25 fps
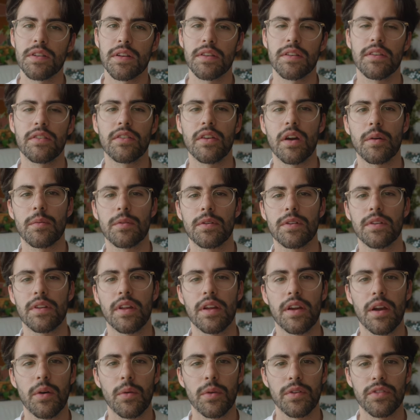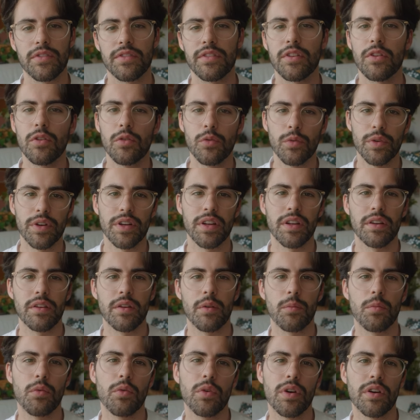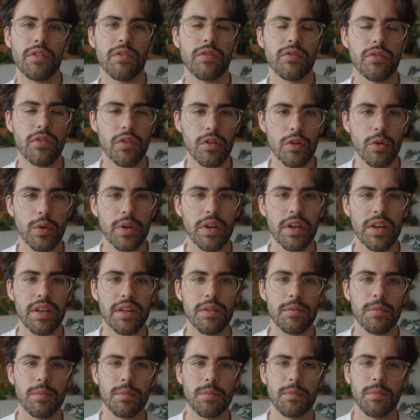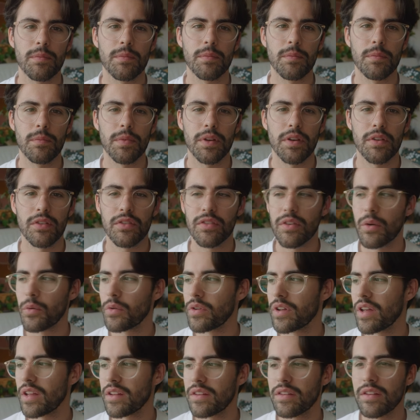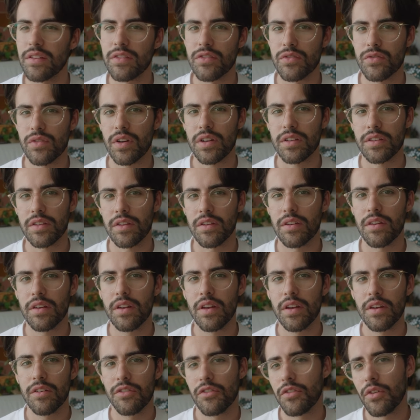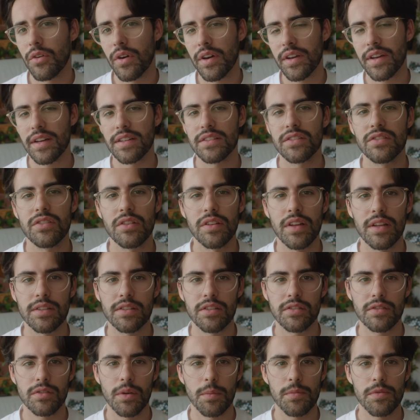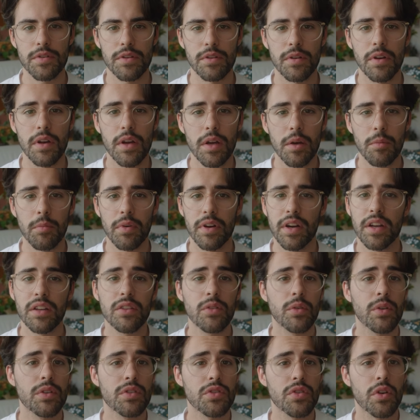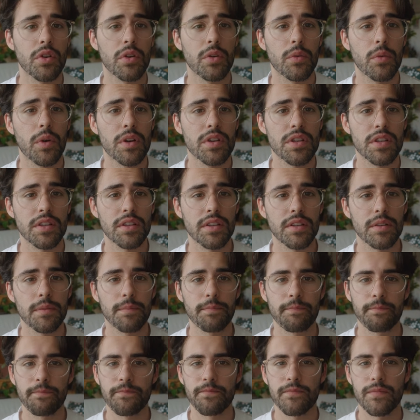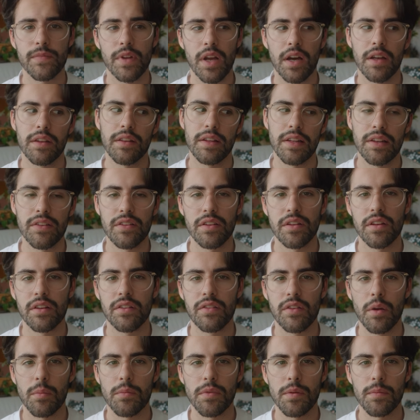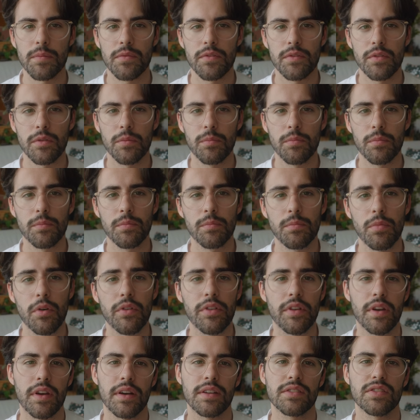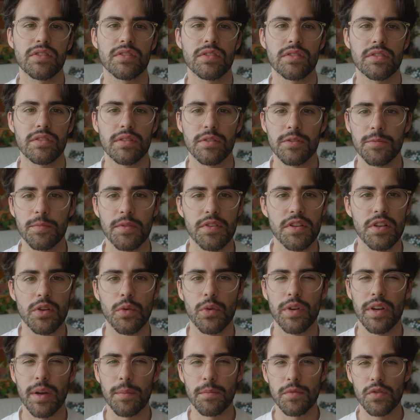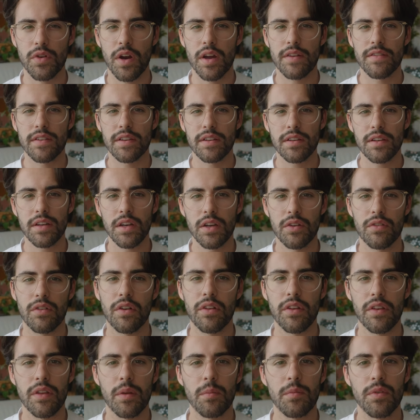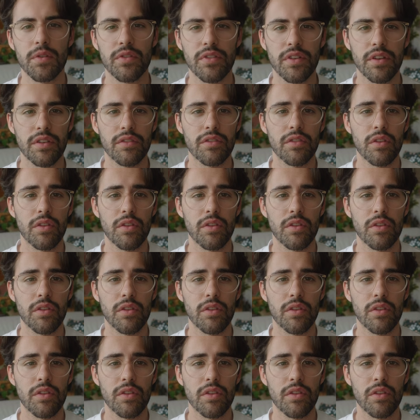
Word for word: I discovered that I was still reading the book and following it because I would get distracted. So I canceled that subscription. But I do enjoy watching and listening sometimes to podcasts, especially when I'm driving, rather than music.